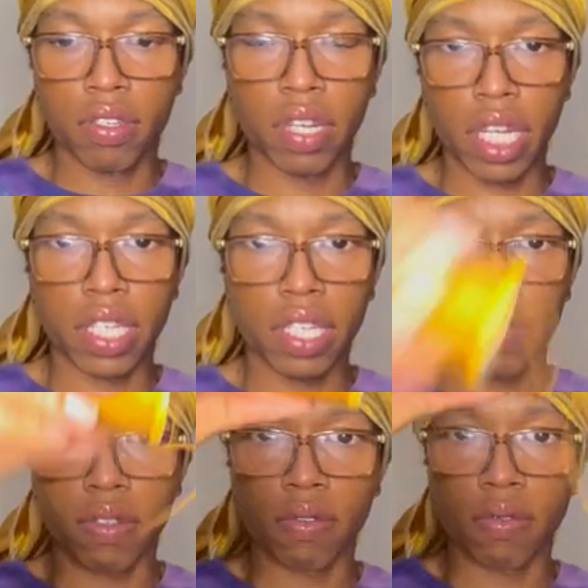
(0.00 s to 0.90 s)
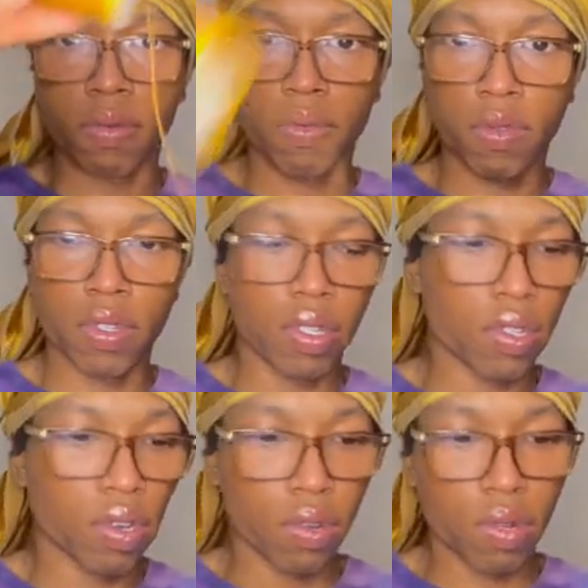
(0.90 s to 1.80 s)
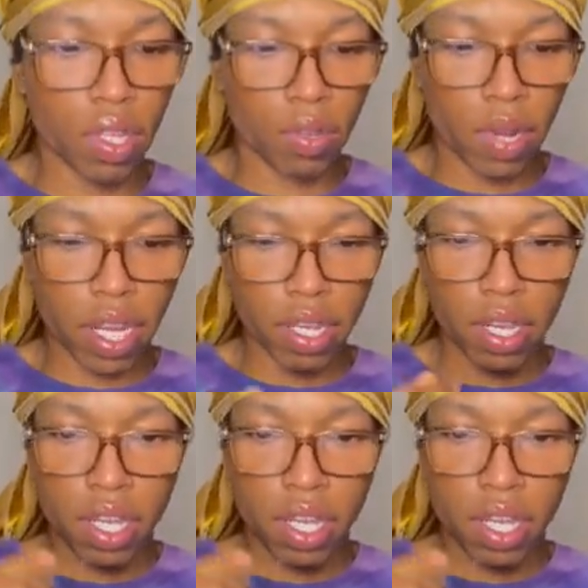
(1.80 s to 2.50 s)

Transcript: I guess, gold thread.